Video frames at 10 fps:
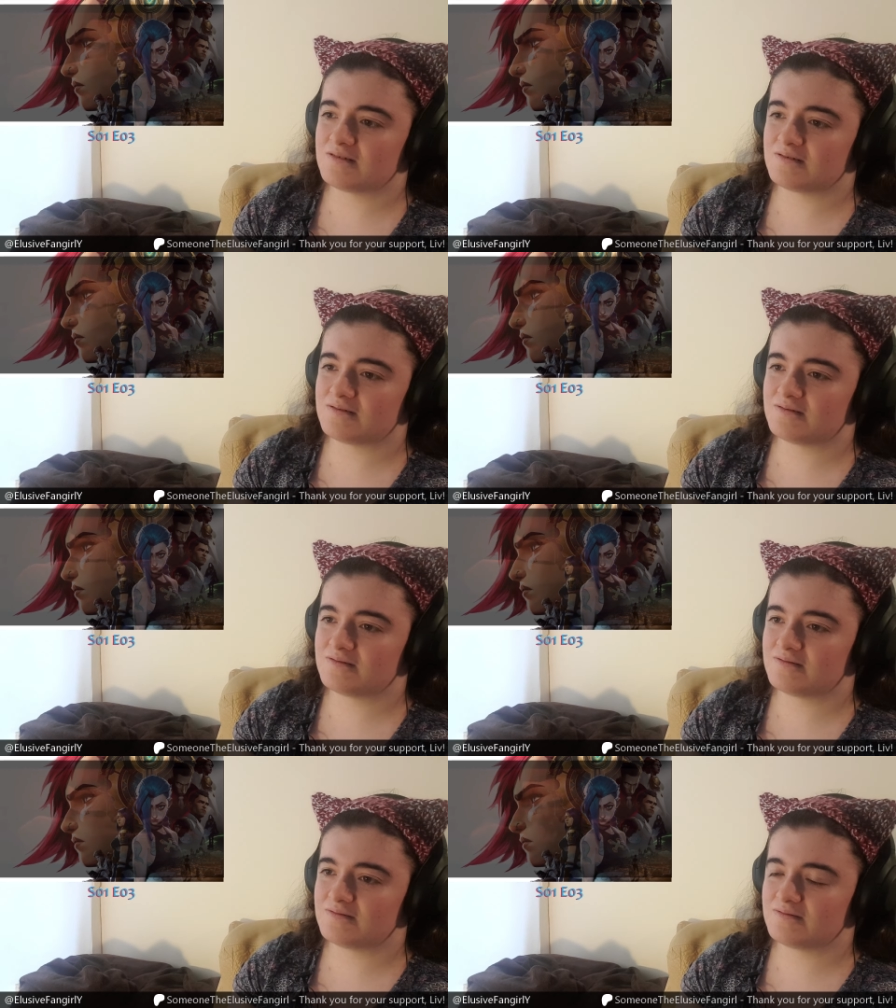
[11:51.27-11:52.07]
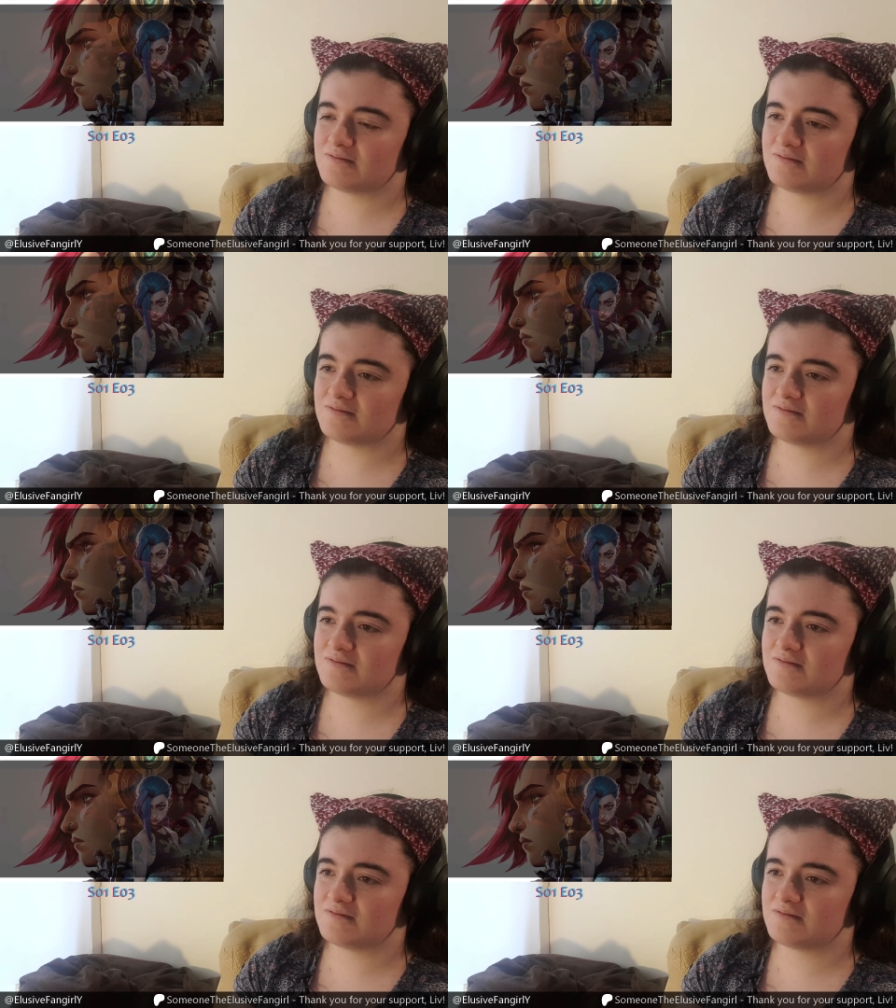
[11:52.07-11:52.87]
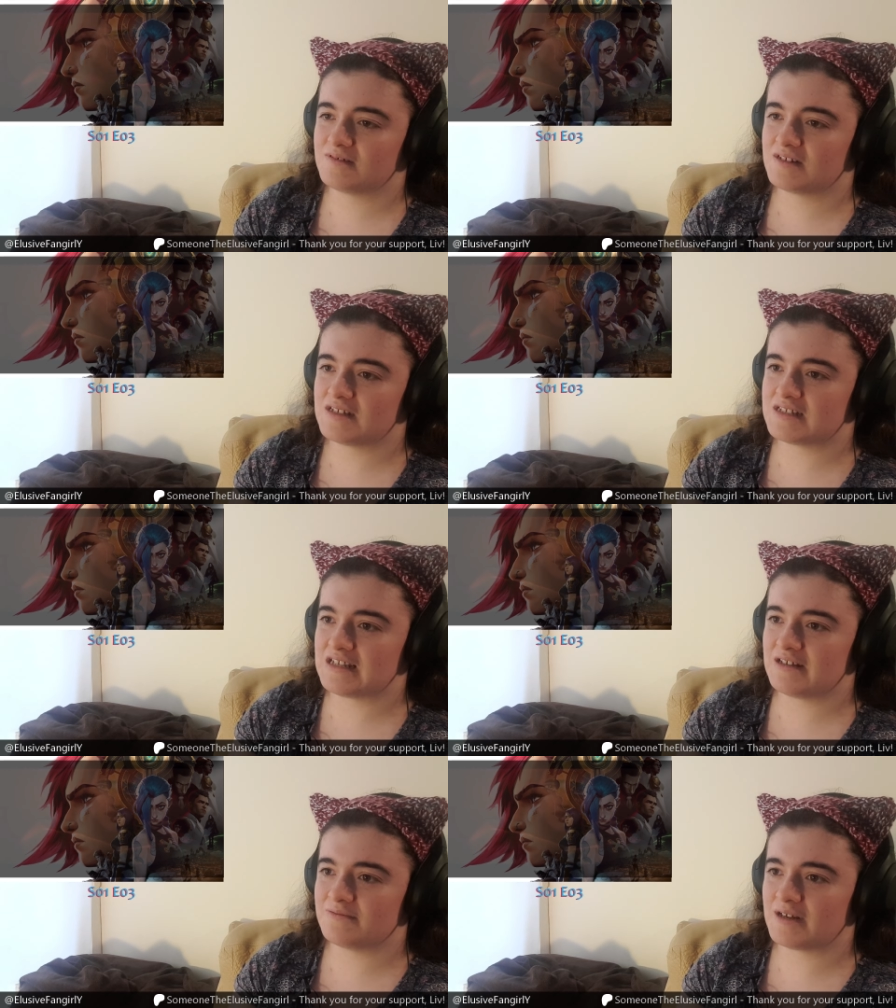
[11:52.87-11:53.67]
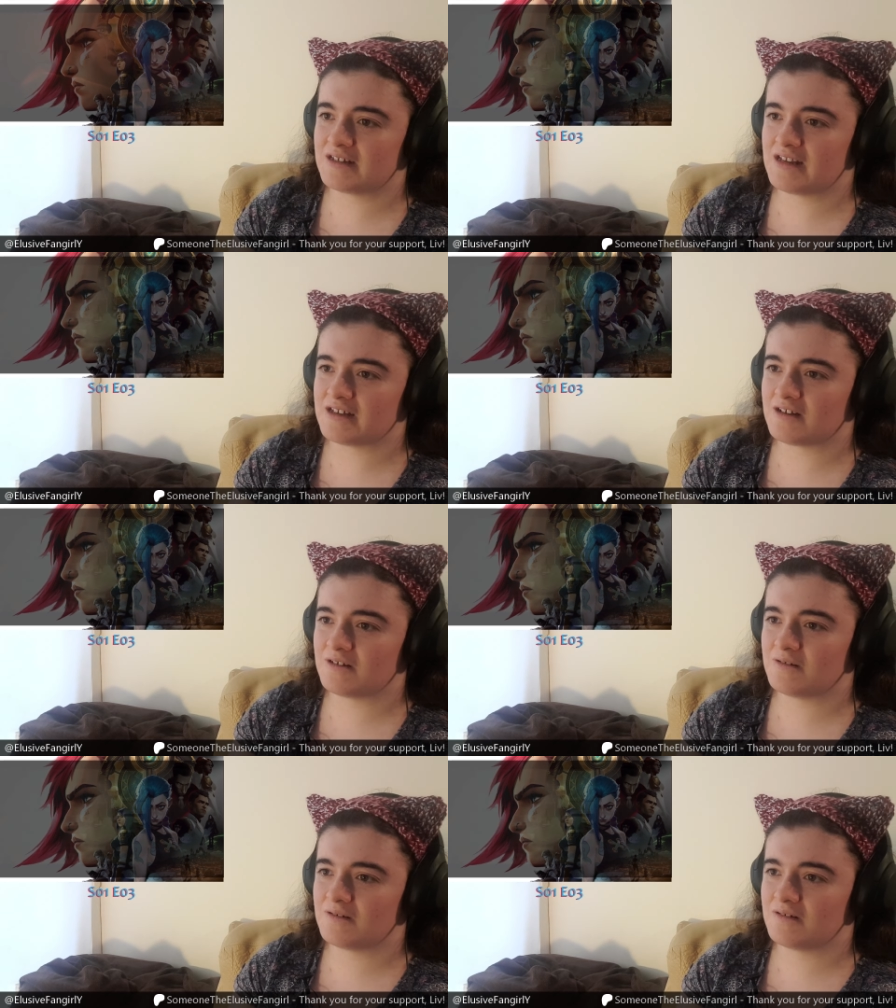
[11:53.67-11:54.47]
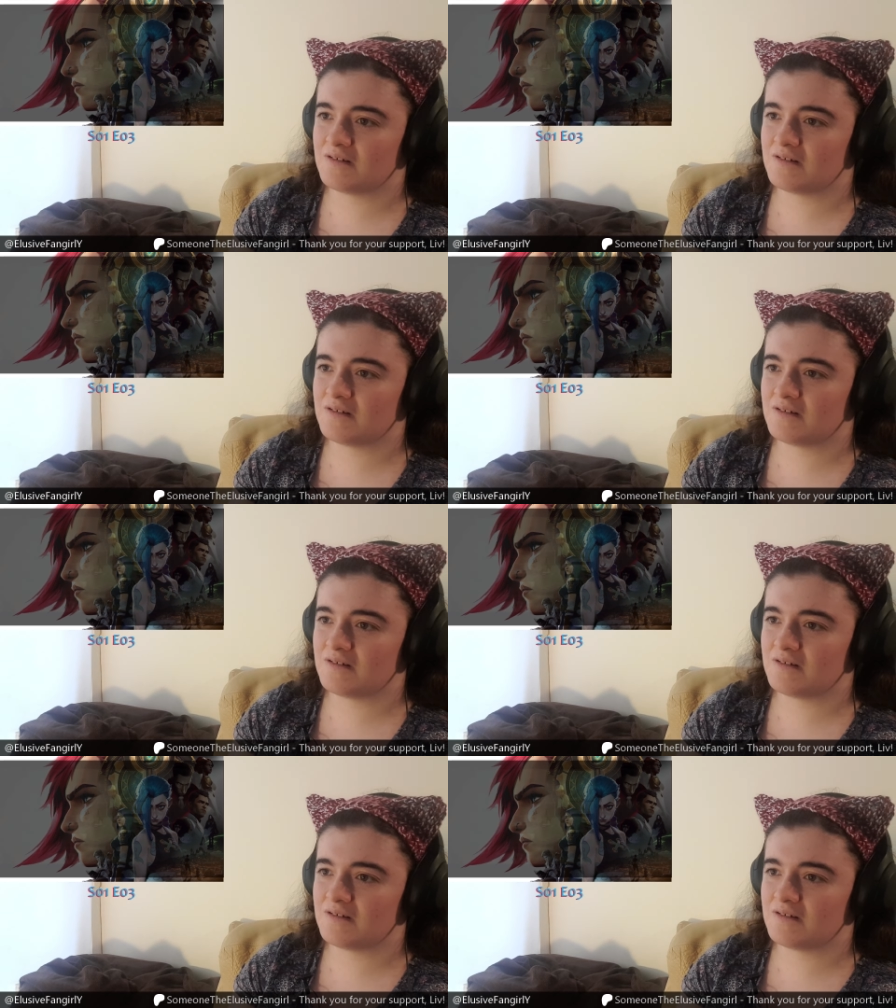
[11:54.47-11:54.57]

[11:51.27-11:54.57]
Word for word: Oh. Is it little man Ekko?